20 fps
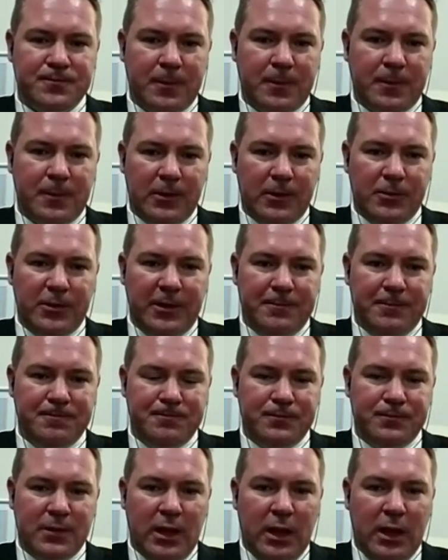Okay,
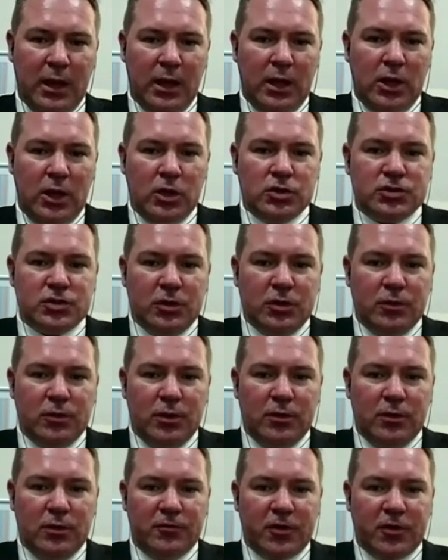so
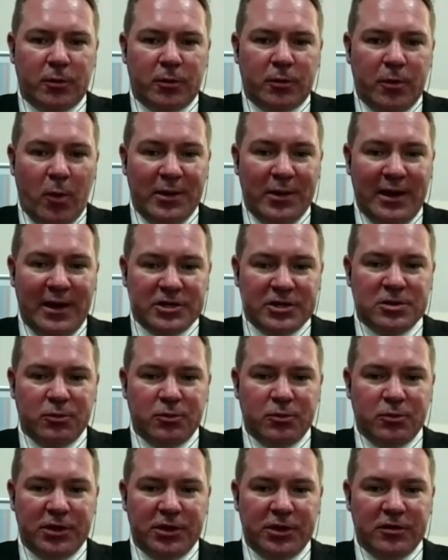from a population point
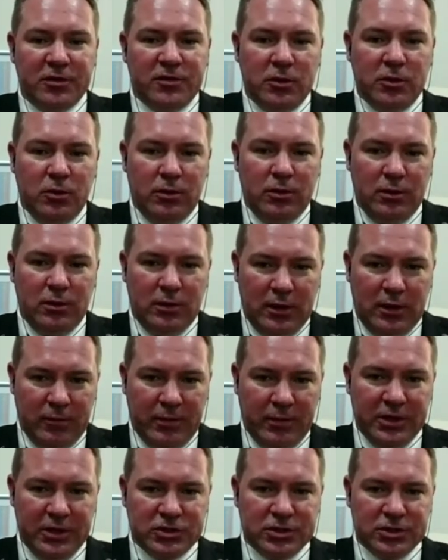of view, I
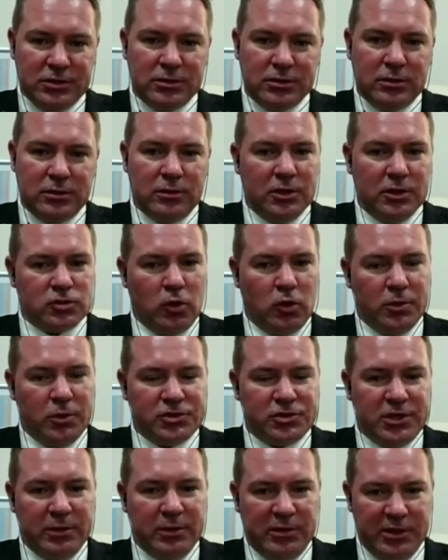mentioned there's almost 10
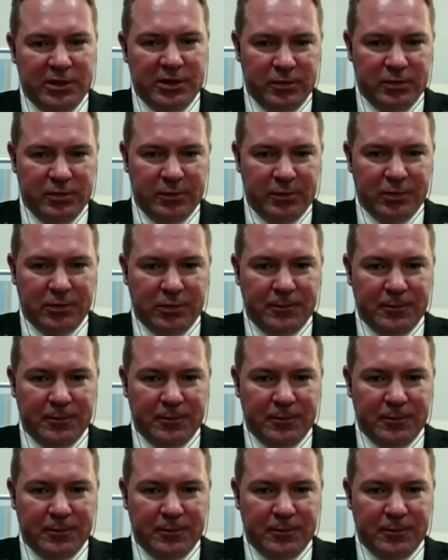million people.